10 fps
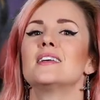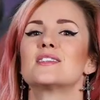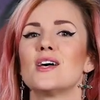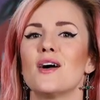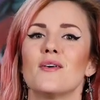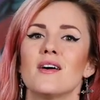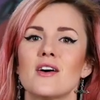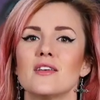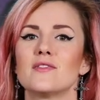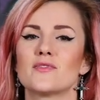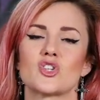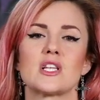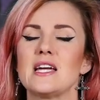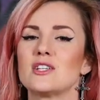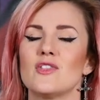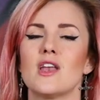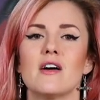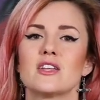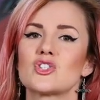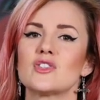So I kind of just laid it on the
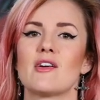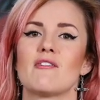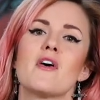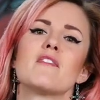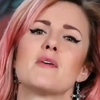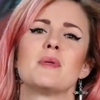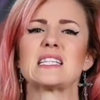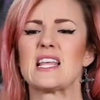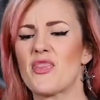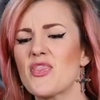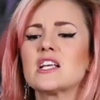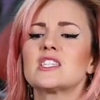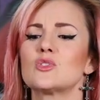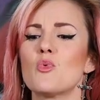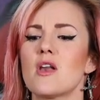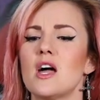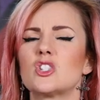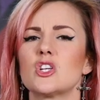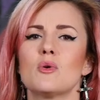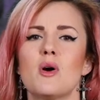line. I stood there in front of him and I said, this is what I
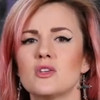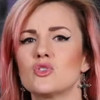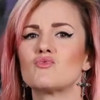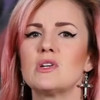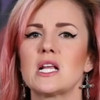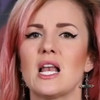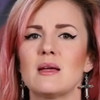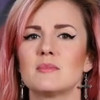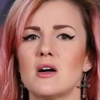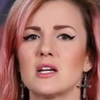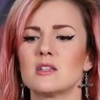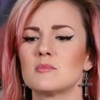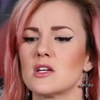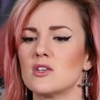do. I use reclaimed items.